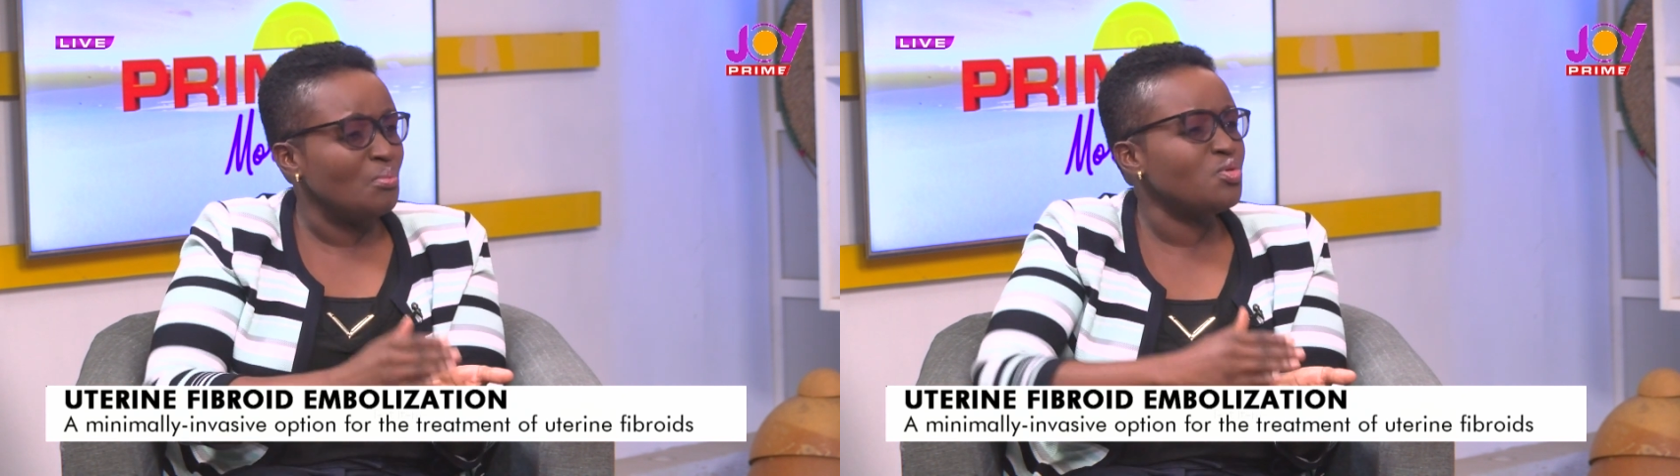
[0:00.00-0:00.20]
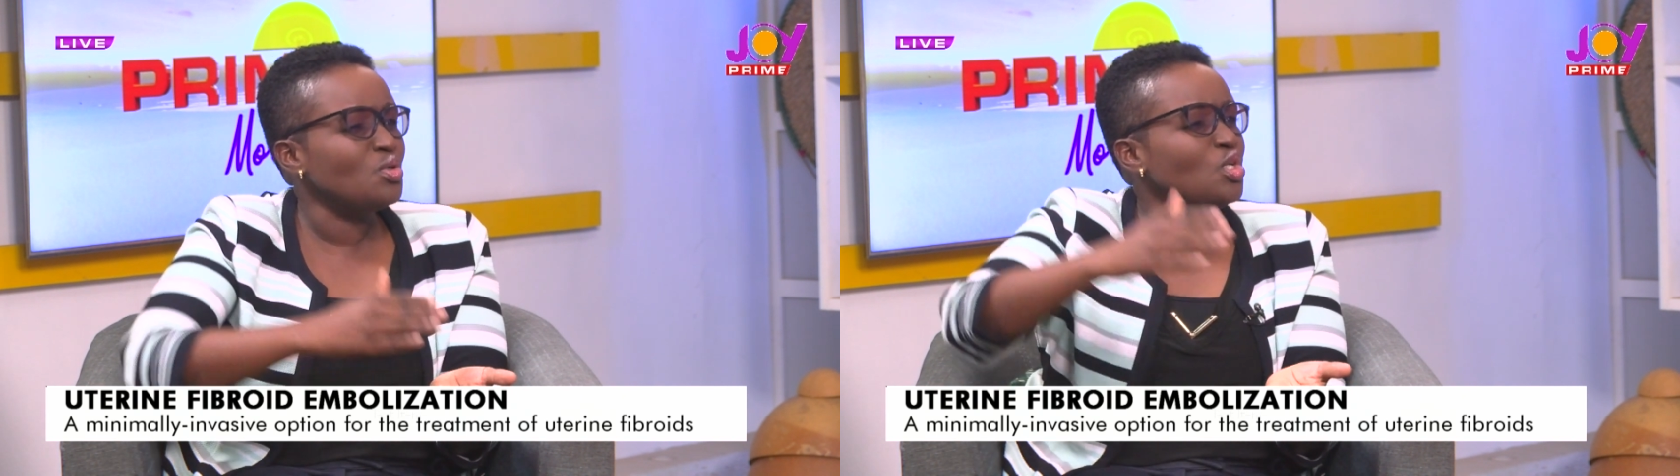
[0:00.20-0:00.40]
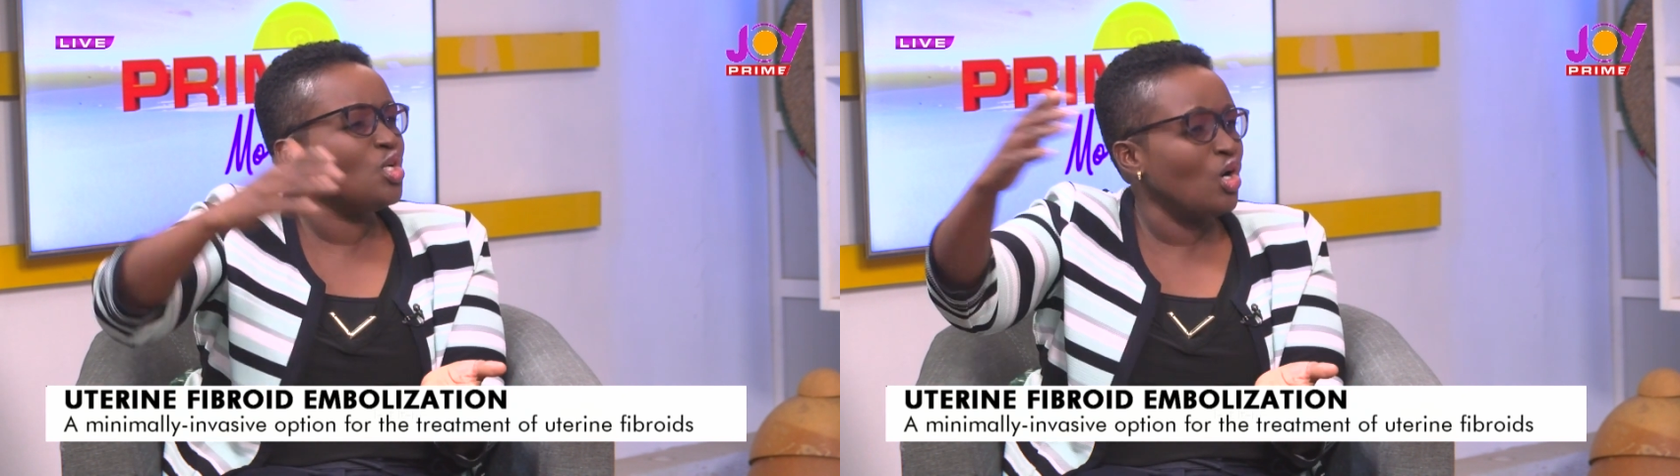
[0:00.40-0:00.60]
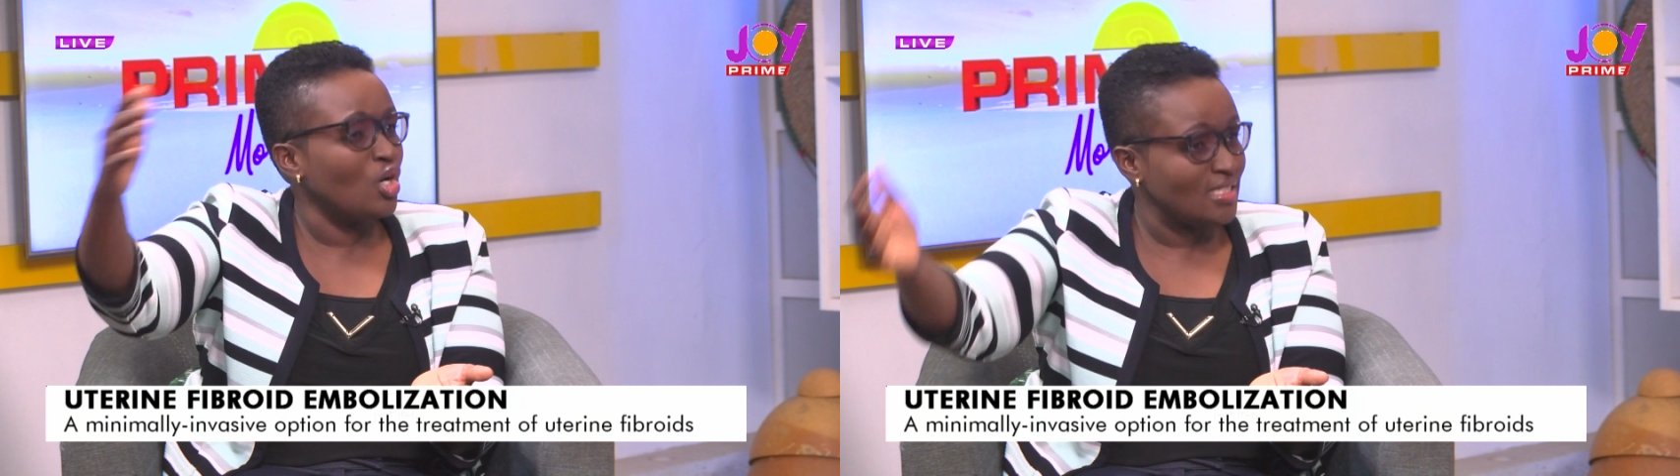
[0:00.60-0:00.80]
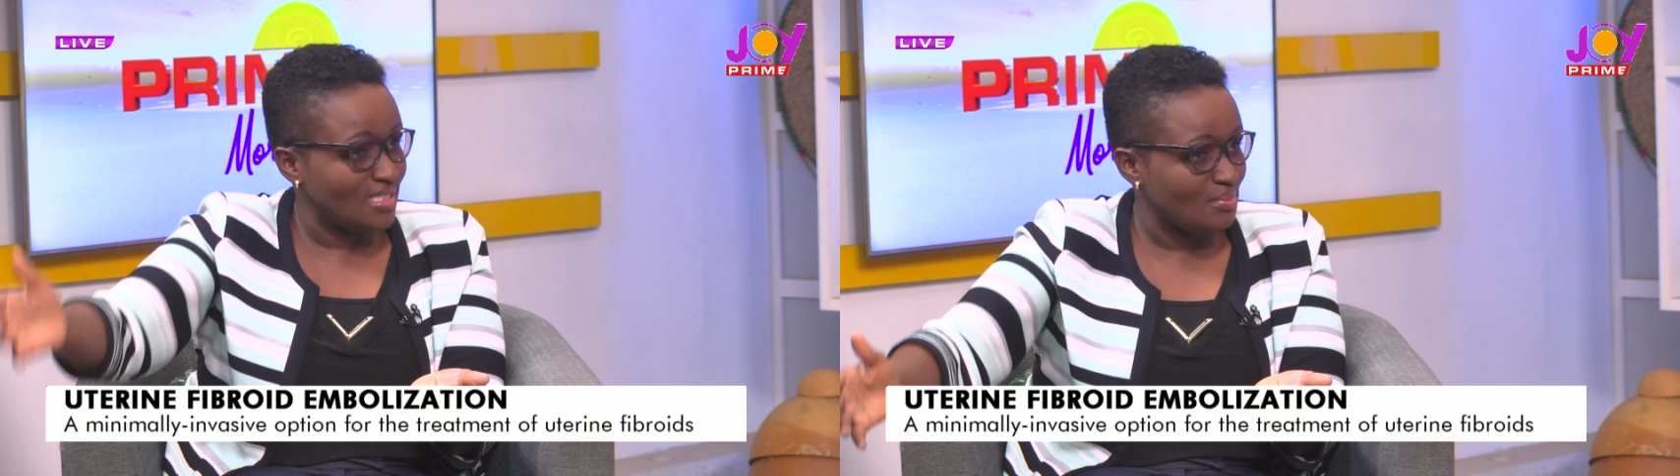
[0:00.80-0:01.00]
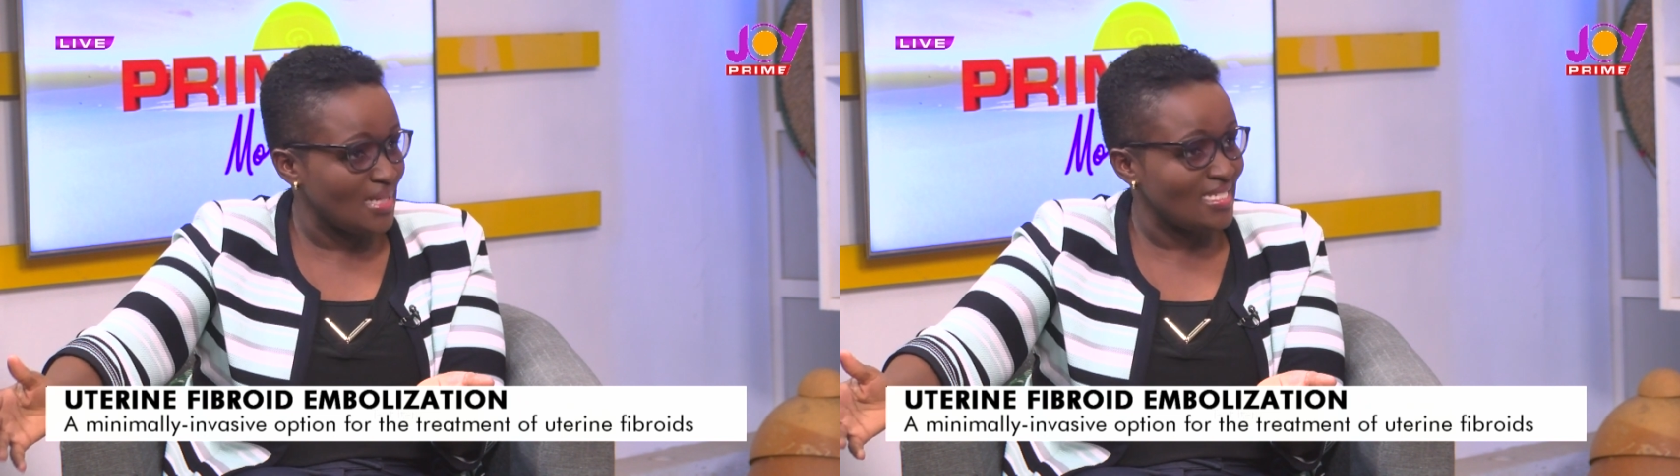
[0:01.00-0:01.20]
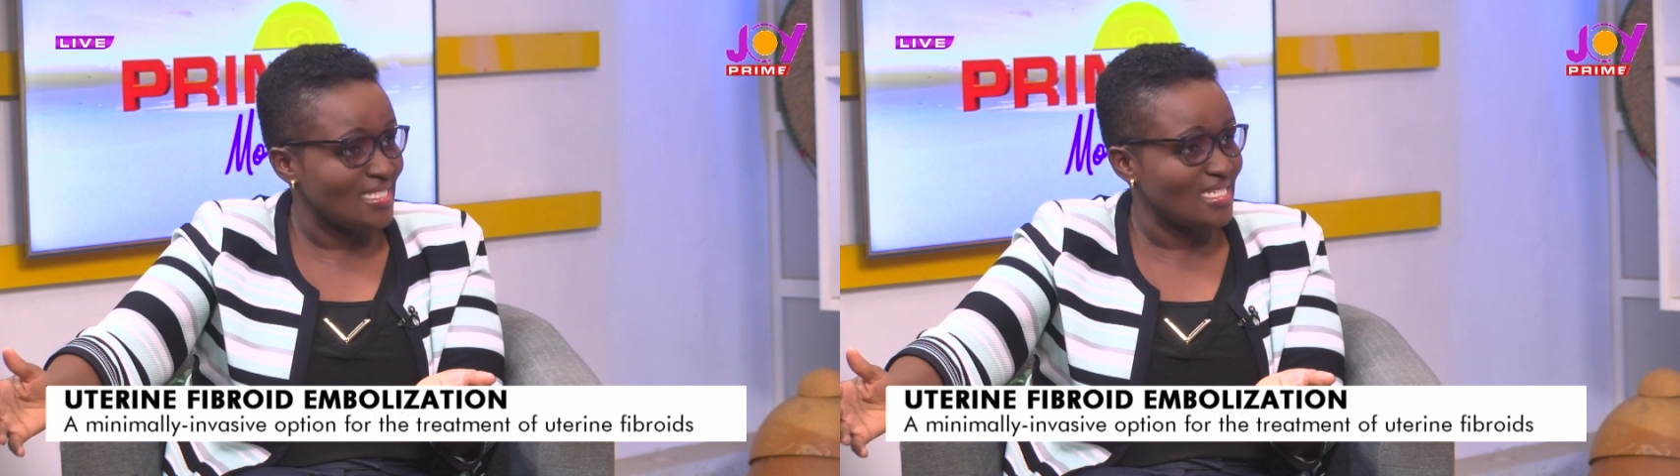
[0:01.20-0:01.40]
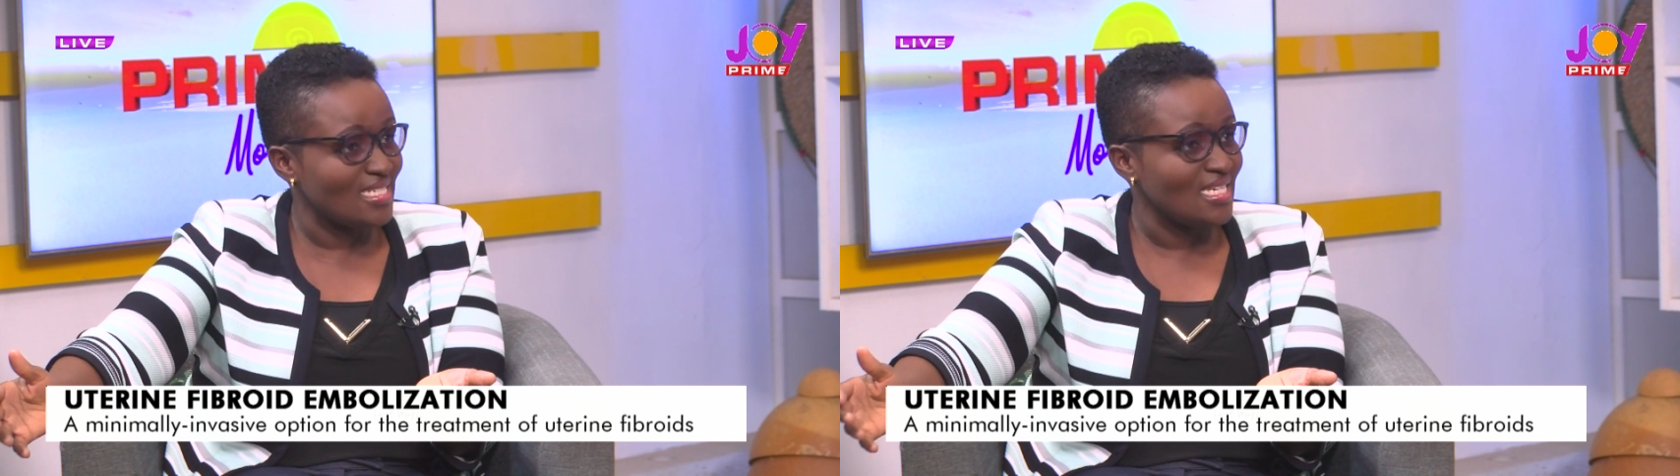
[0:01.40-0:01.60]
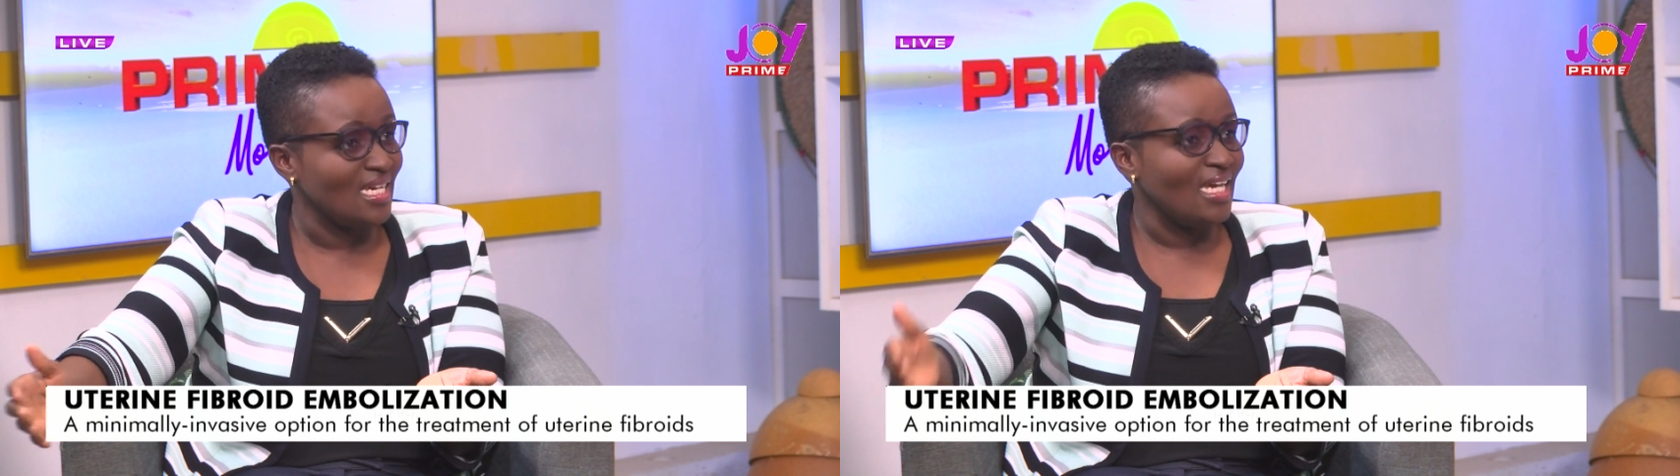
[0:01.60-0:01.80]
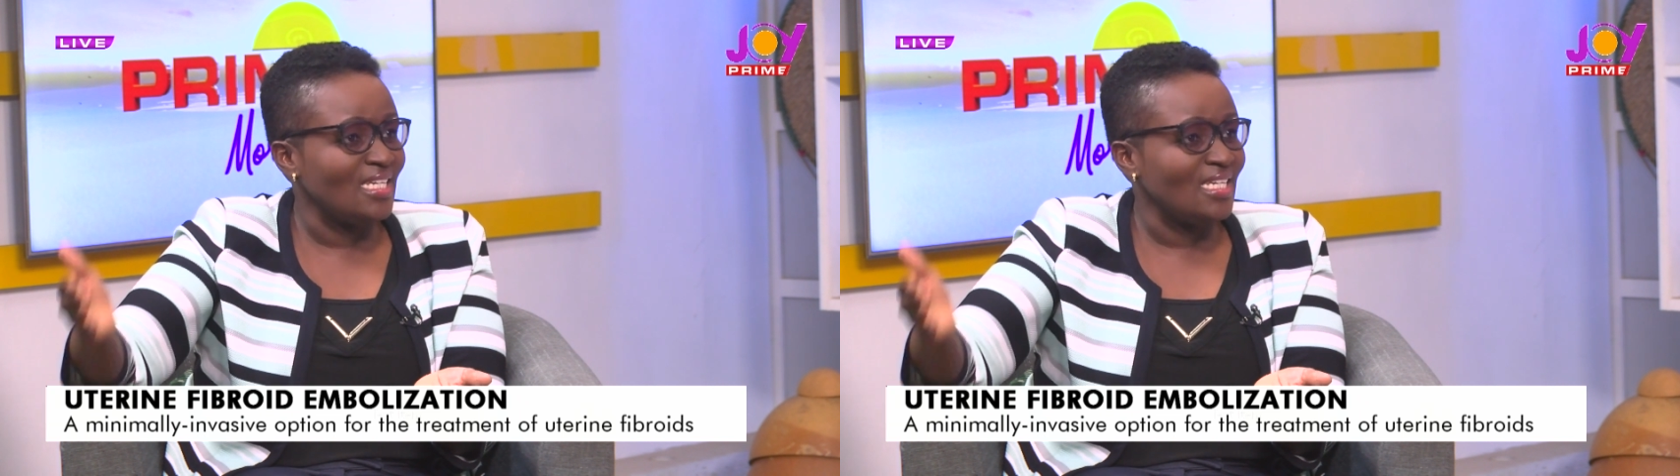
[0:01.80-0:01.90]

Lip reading: prolonged menses,